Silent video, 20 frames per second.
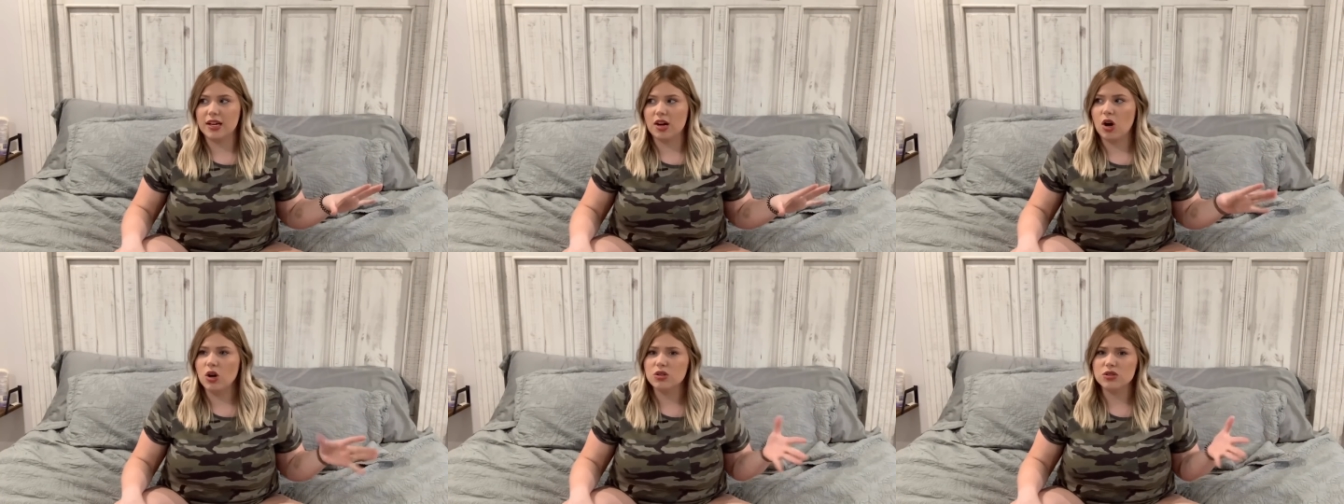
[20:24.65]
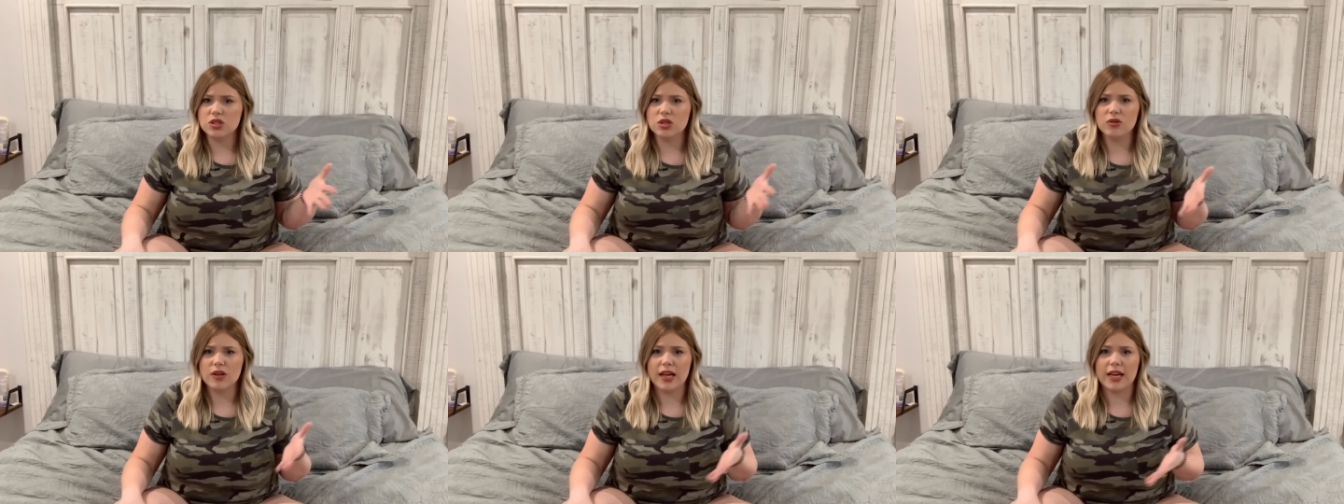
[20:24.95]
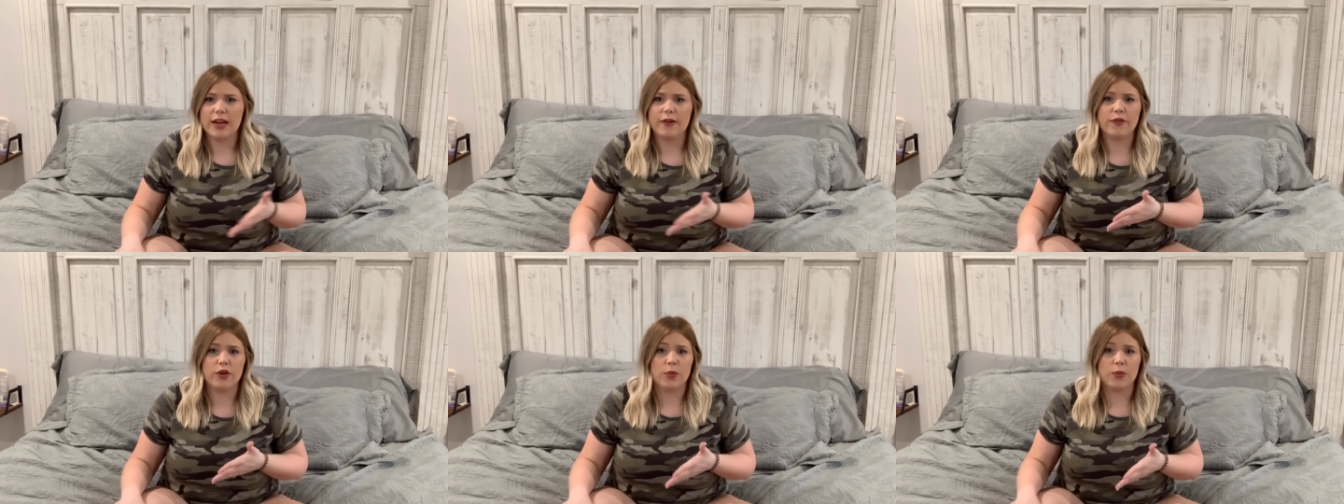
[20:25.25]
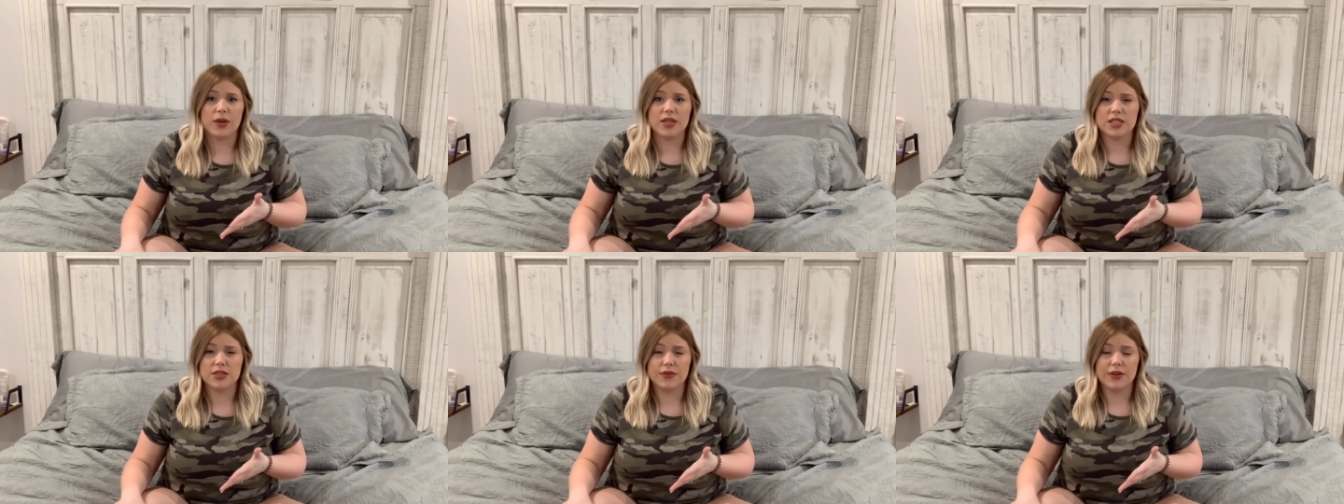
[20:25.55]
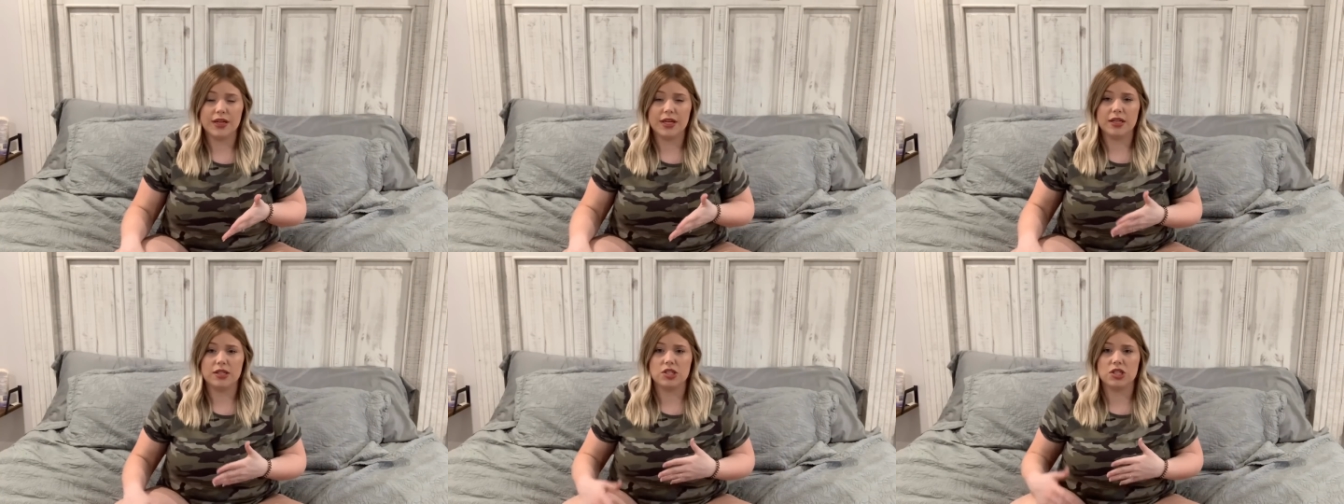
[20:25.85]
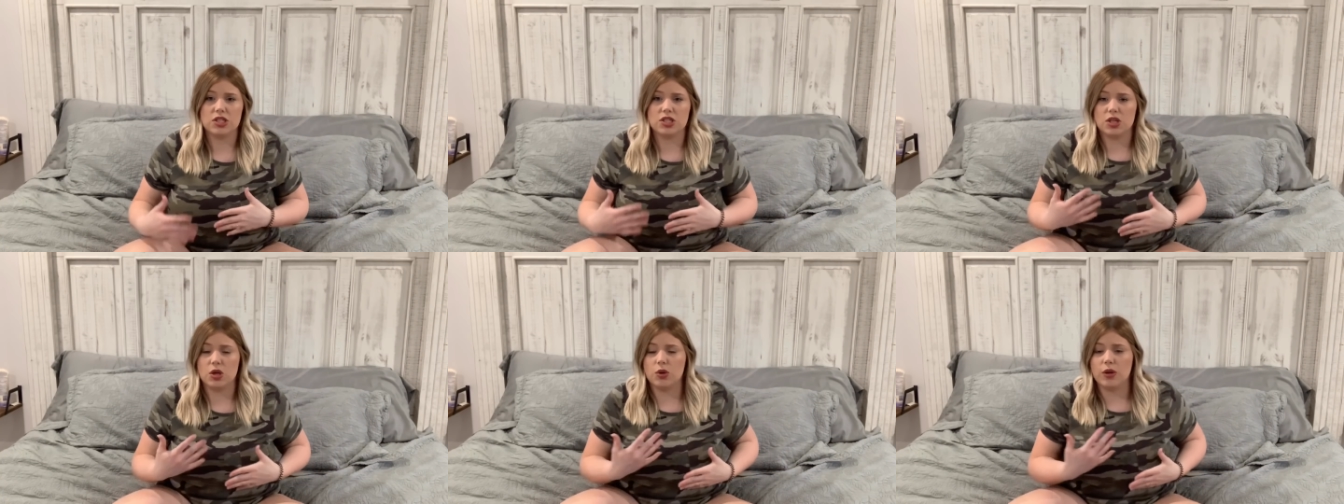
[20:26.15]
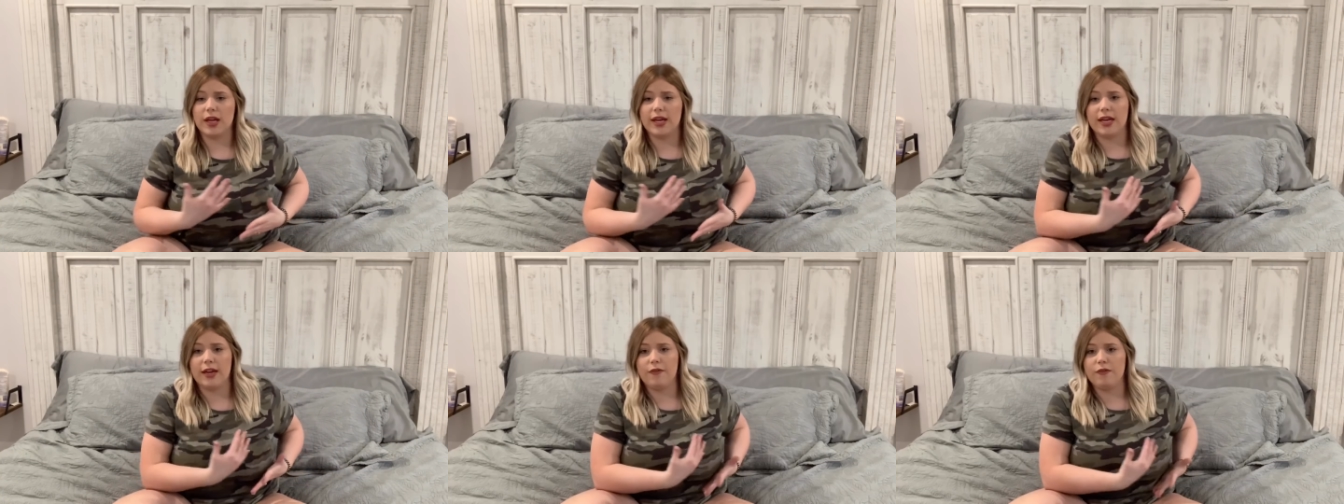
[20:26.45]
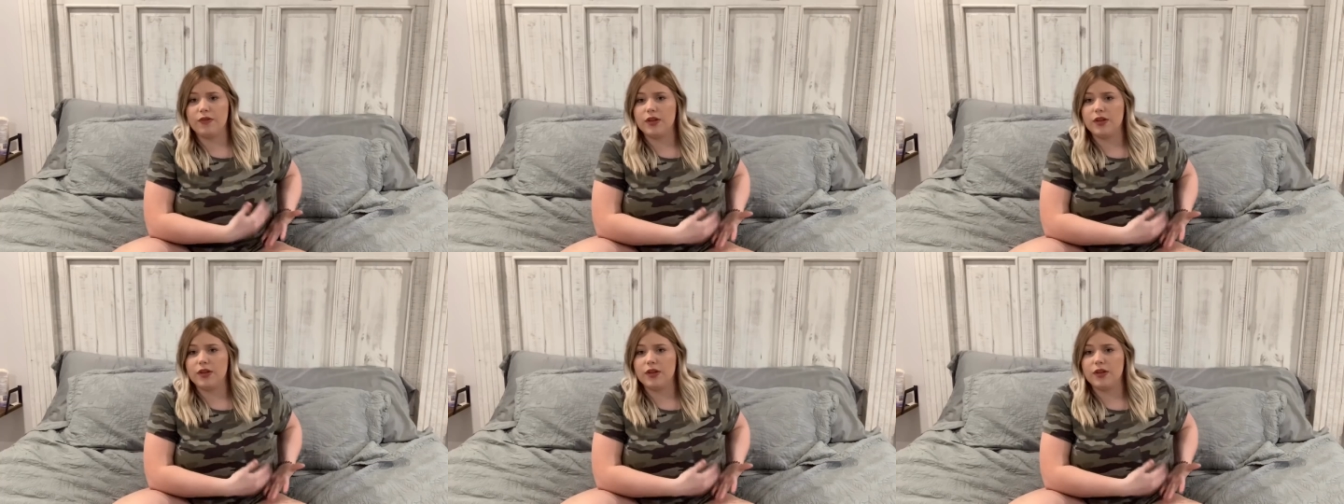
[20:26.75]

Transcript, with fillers: Also, like if you're breastfeeding, just so like if